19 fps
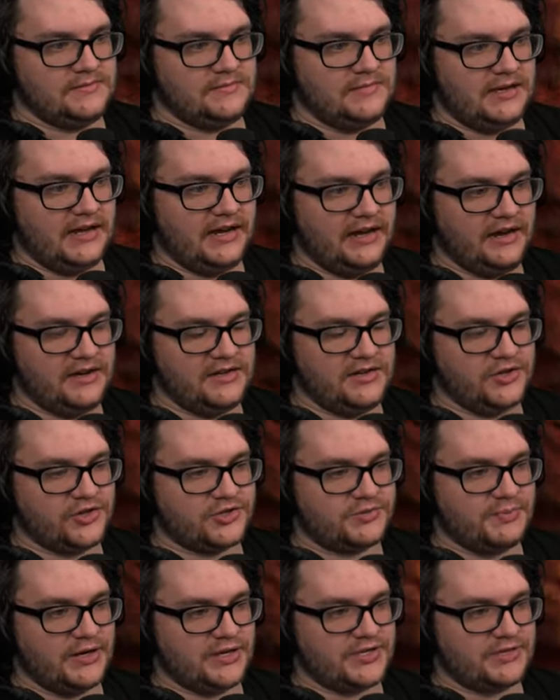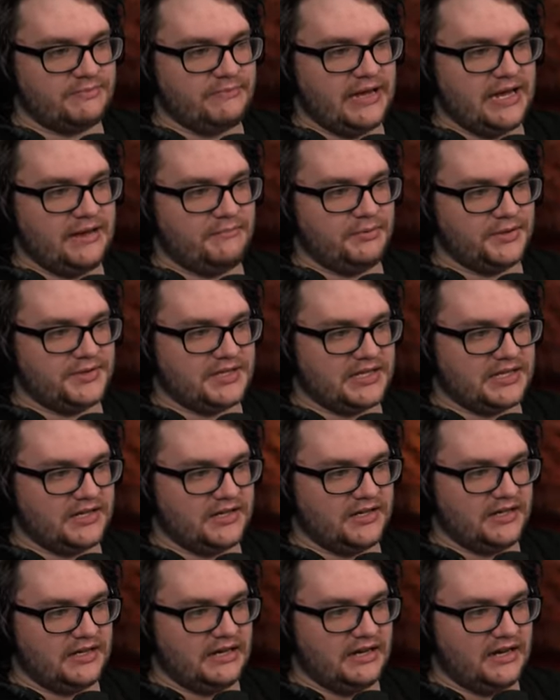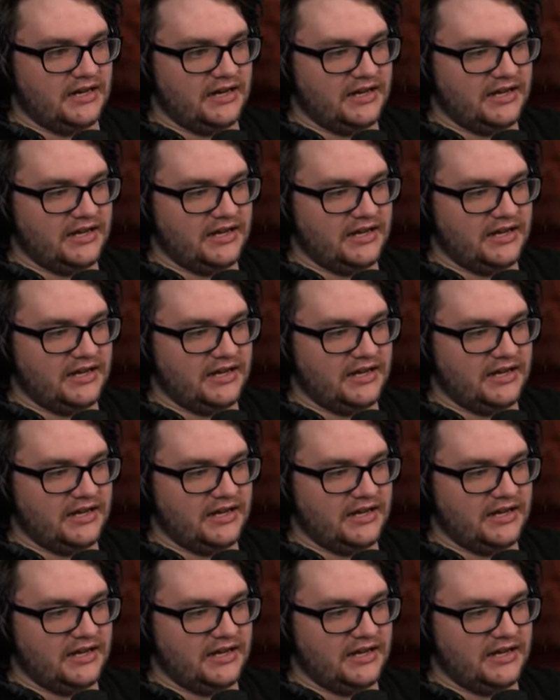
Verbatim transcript: and you're supposed to be able to uh,